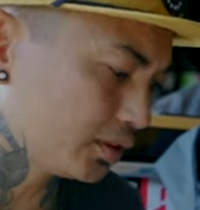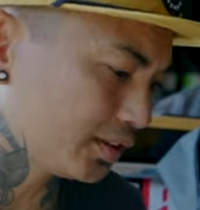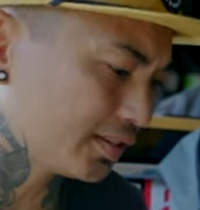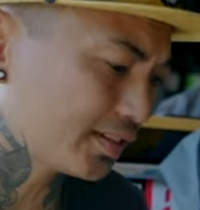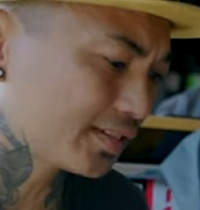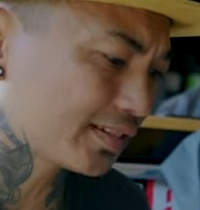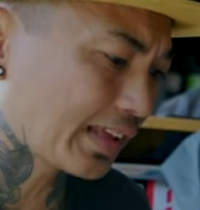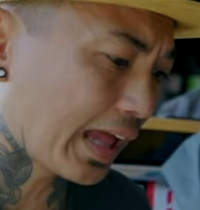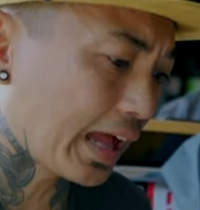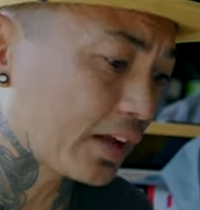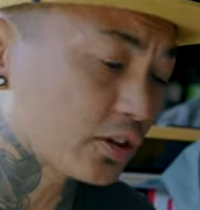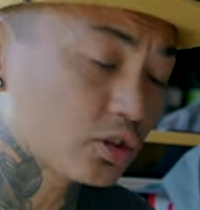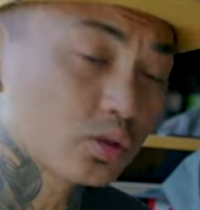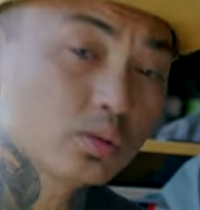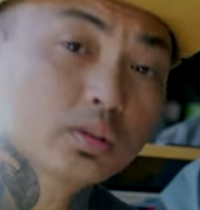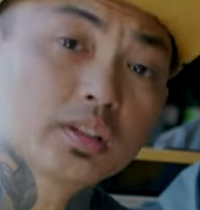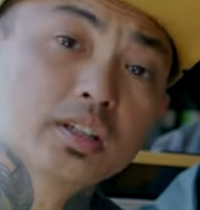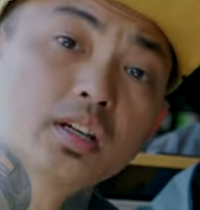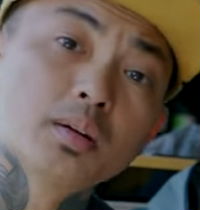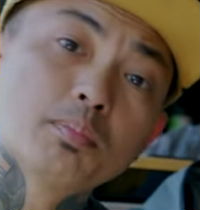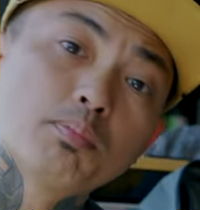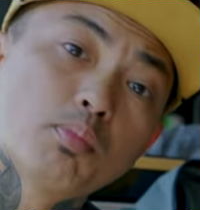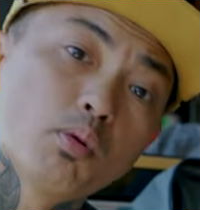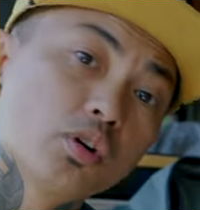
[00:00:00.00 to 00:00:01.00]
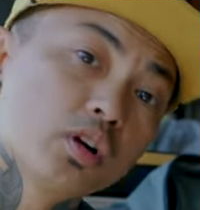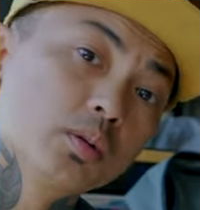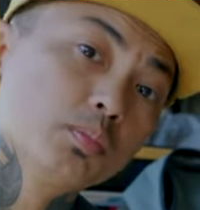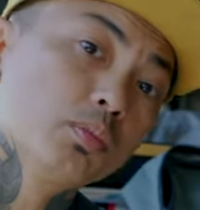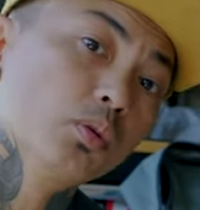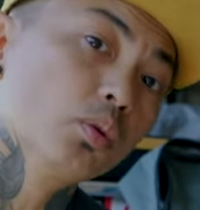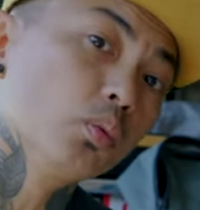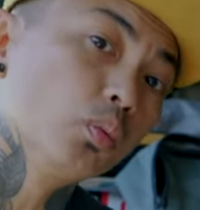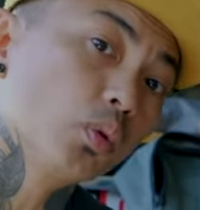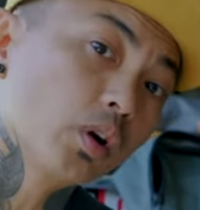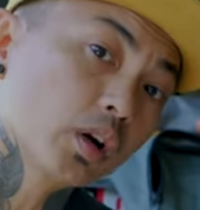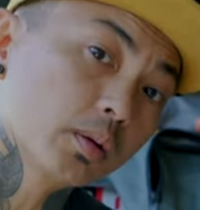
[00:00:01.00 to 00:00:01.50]
This is actually a
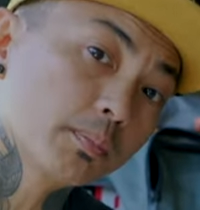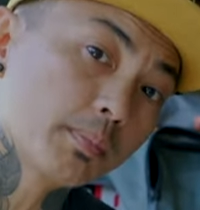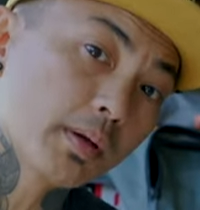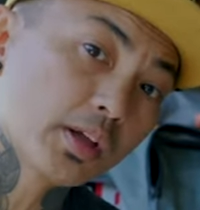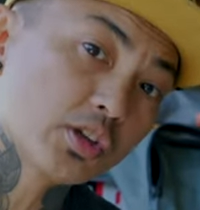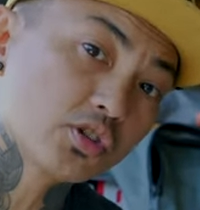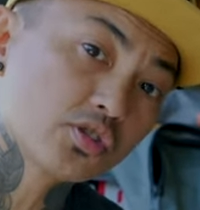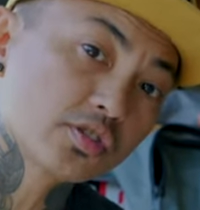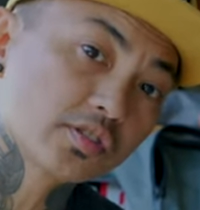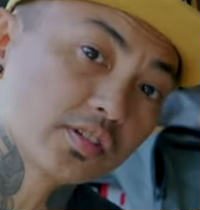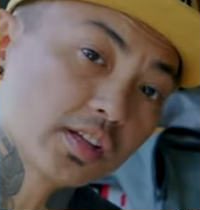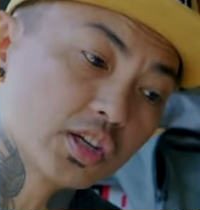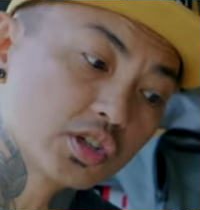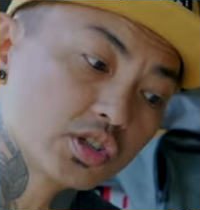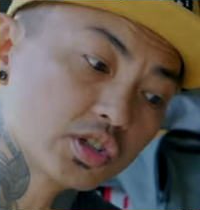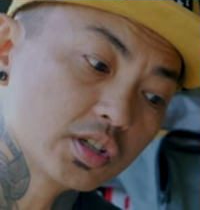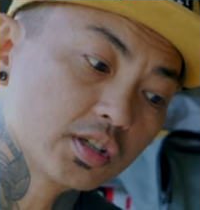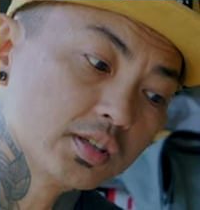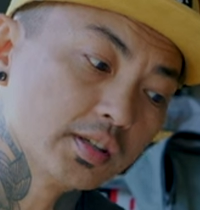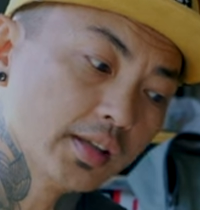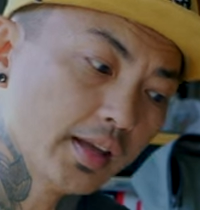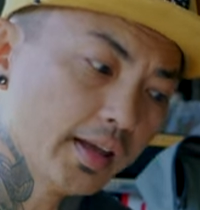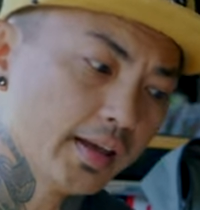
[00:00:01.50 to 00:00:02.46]
portable workbench station.